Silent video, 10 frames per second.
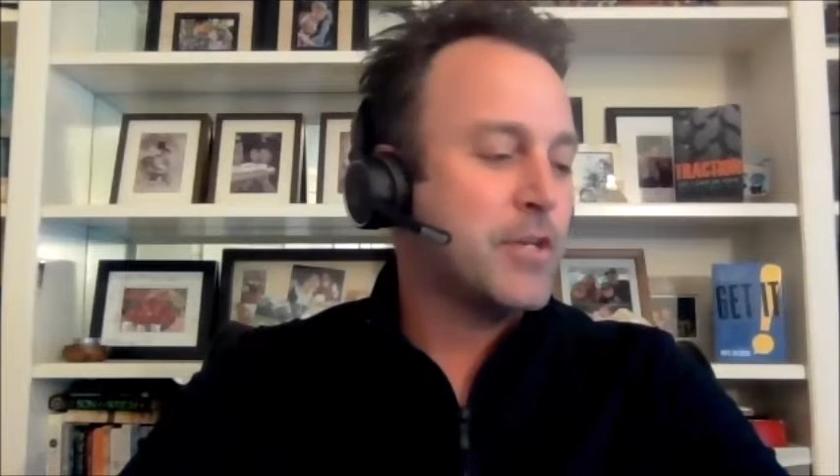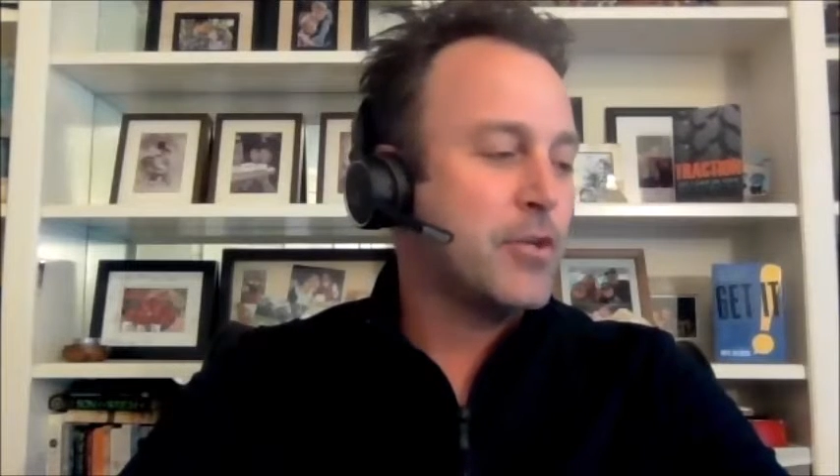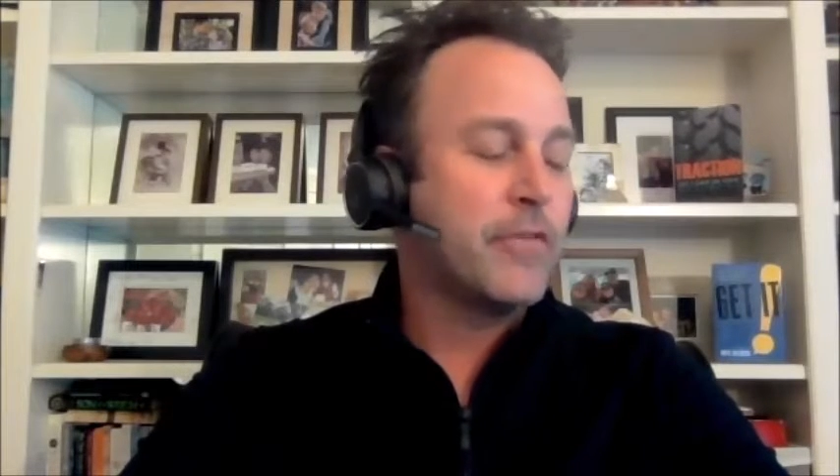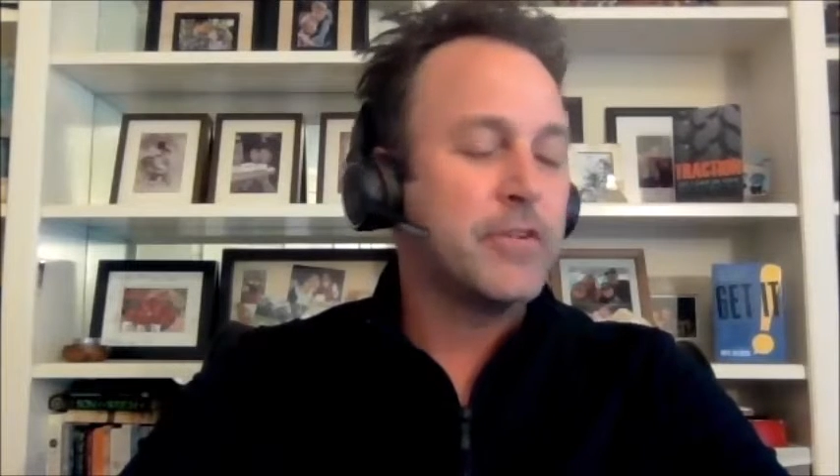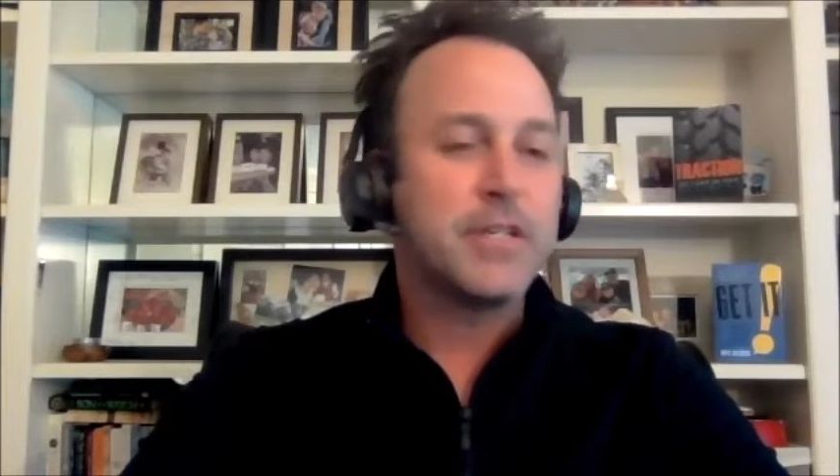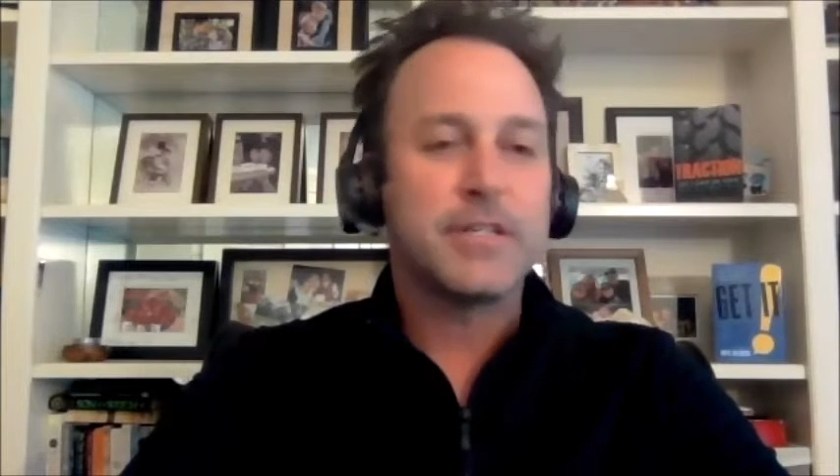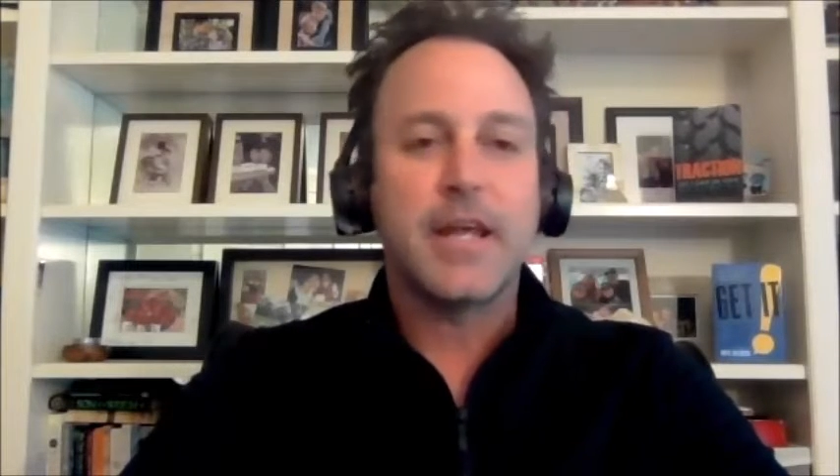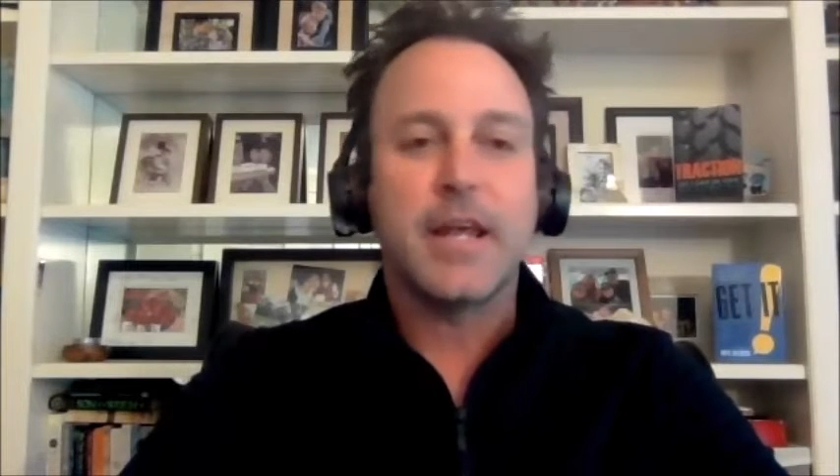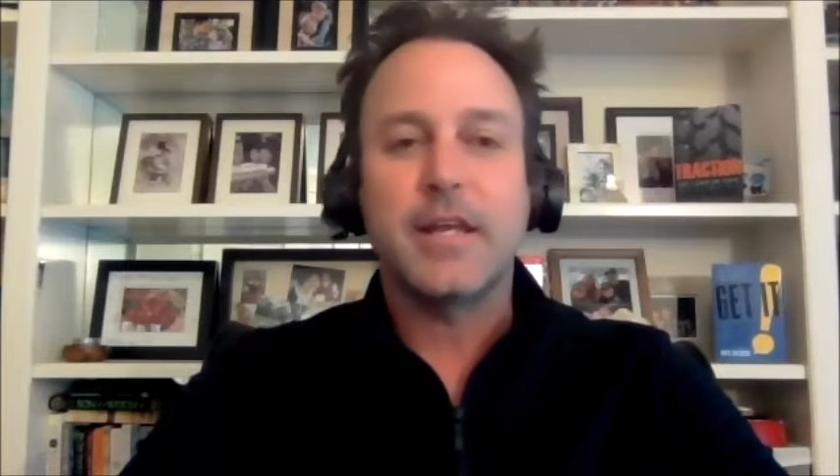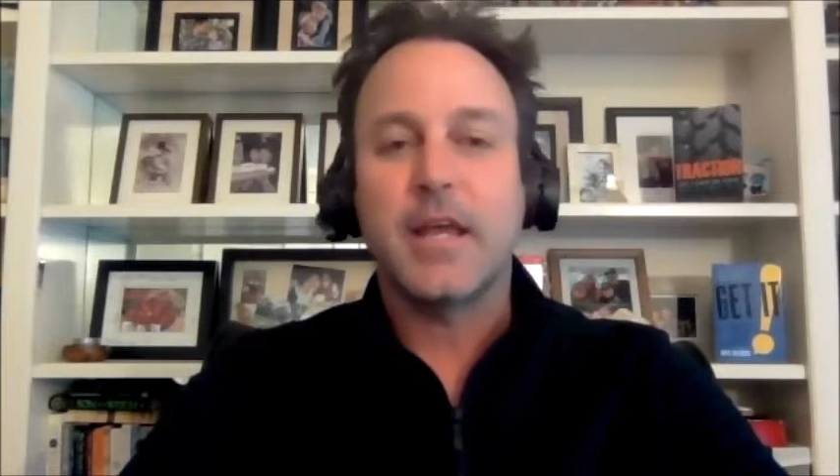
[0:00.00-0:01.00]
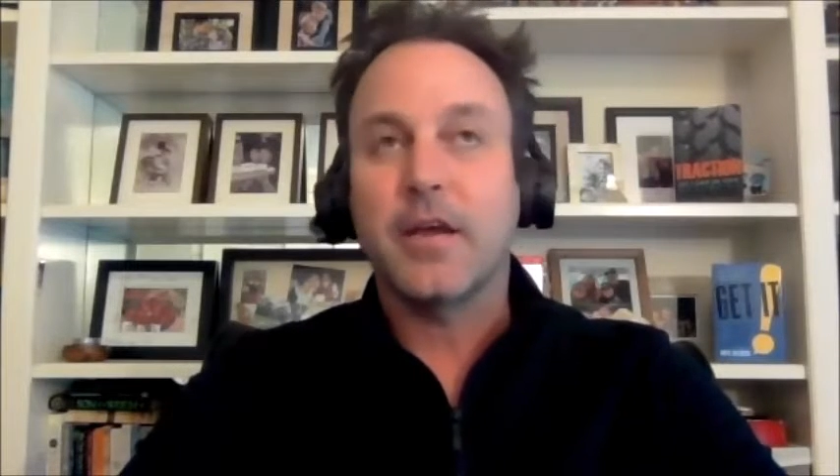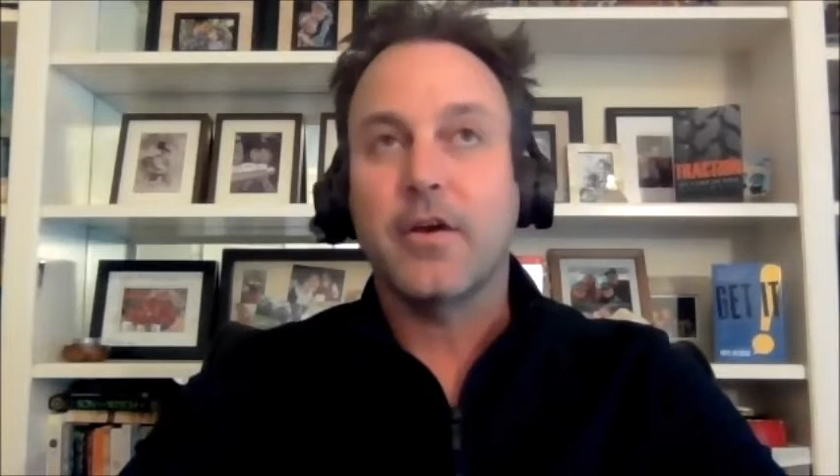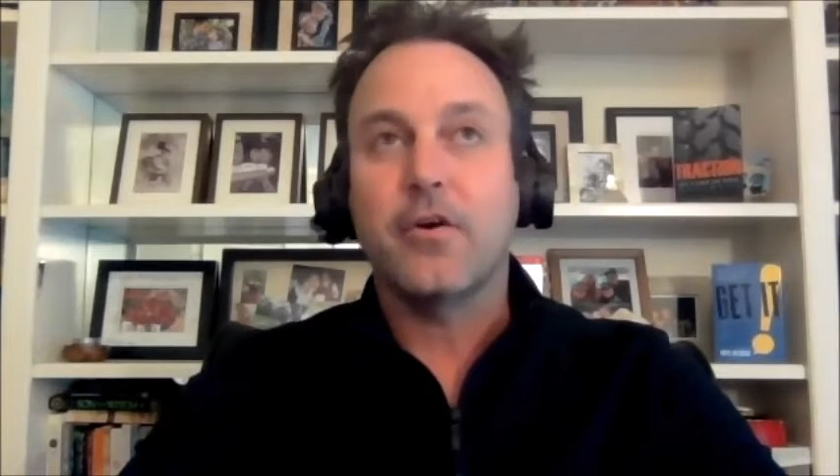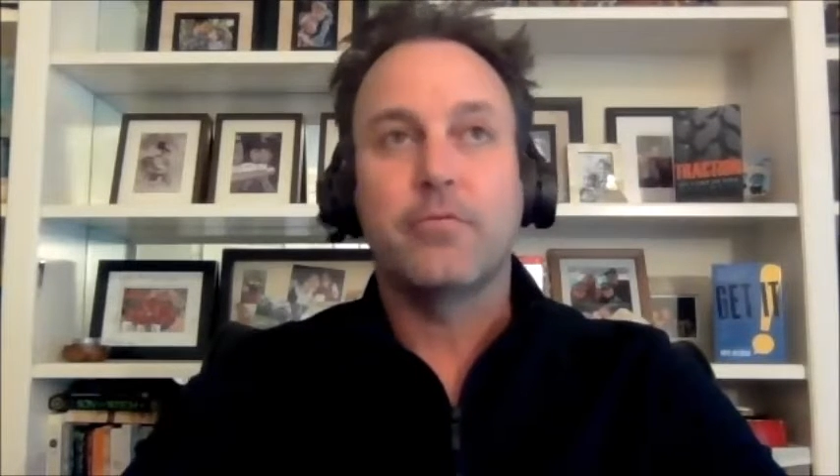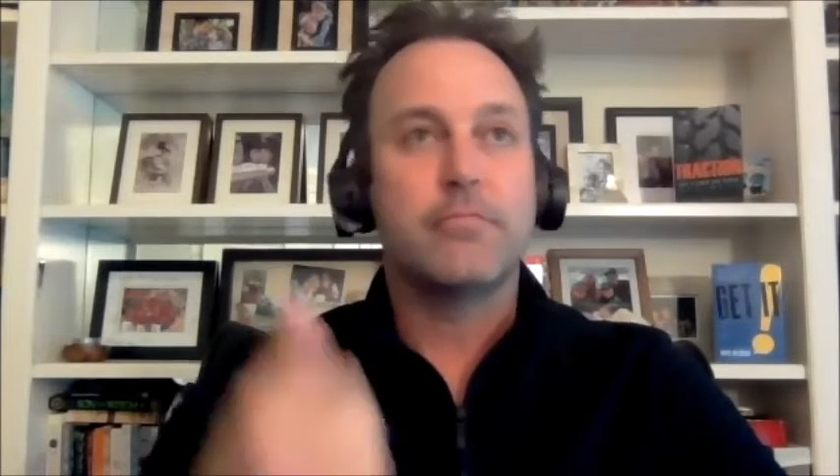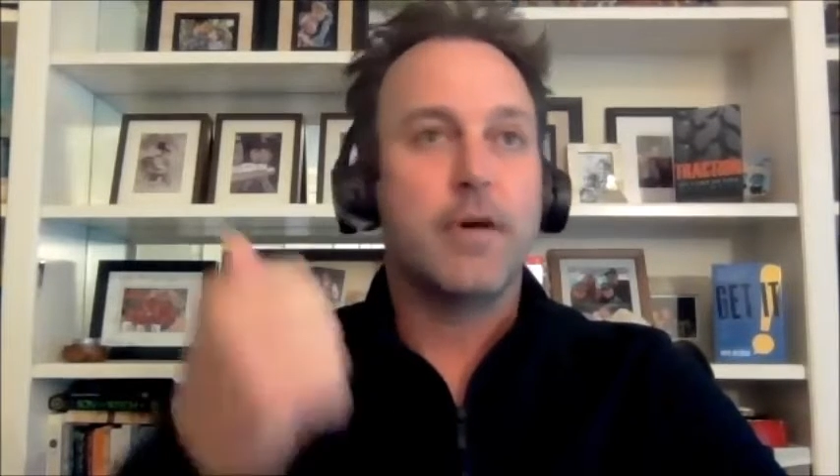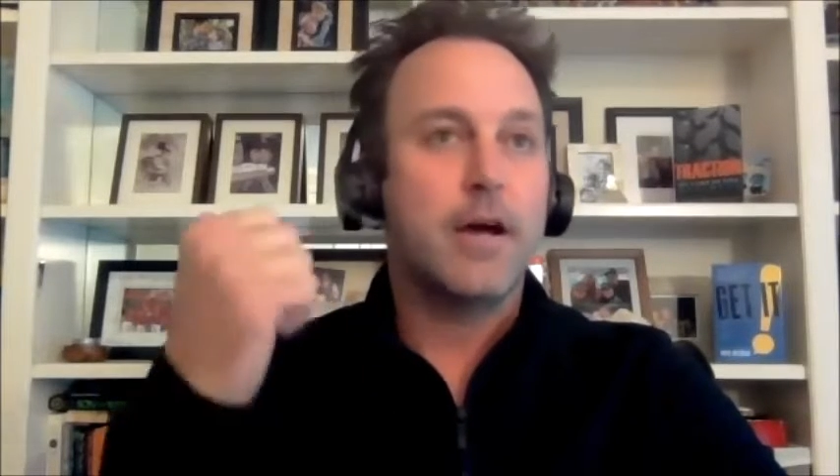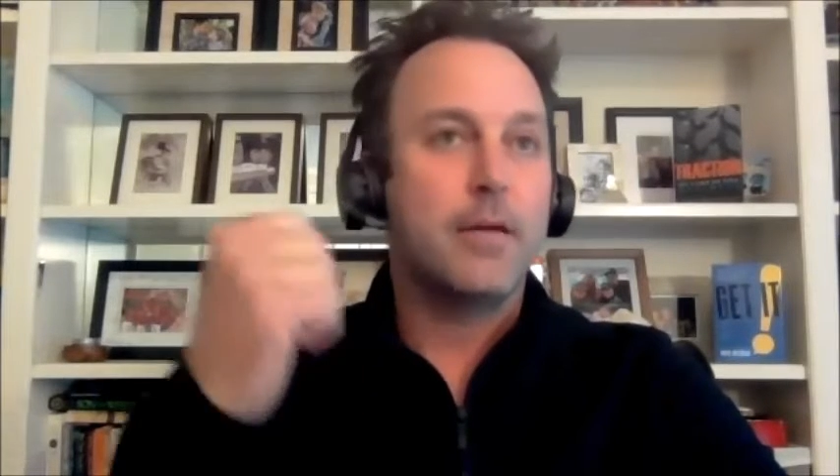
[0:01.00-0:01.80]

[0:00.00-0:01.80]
to University of San Diego,